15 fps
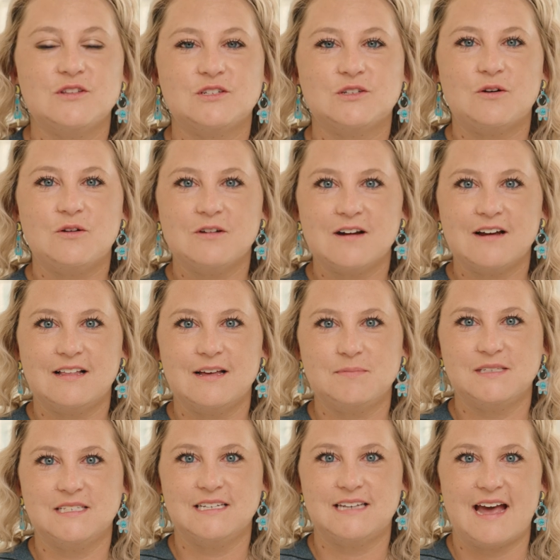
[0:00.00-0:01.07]
the solar
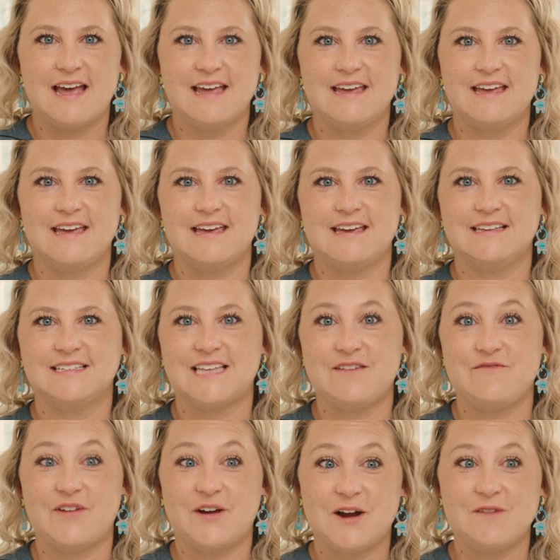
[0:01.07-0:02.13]
eclipse today is
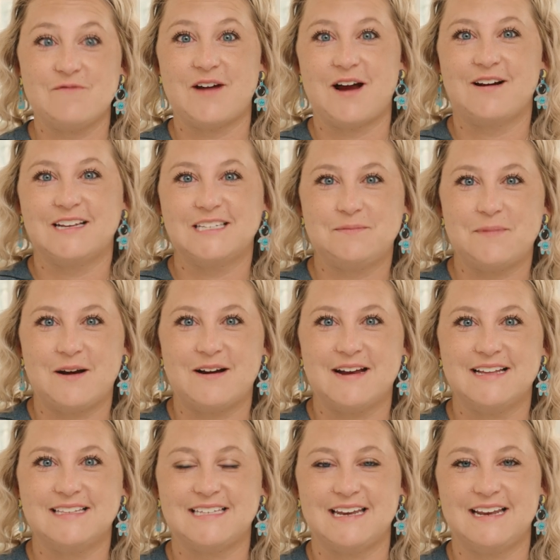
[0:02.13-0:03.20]
a very rare
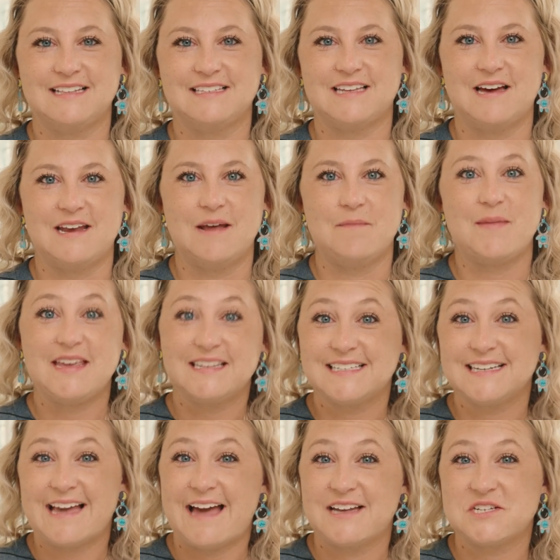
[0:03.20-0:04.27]
experience and it's an
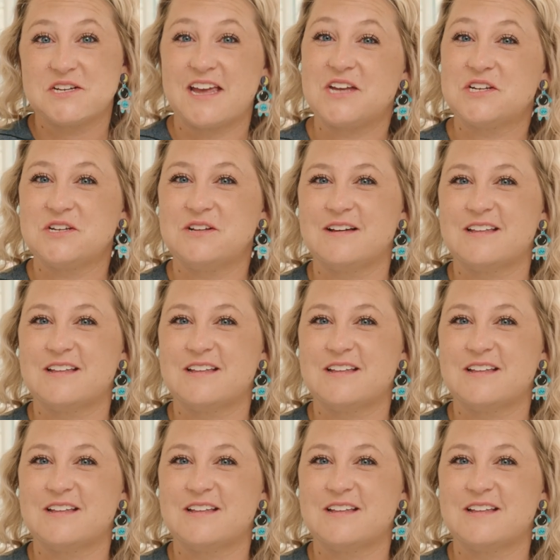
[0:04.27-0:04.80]
amazing educational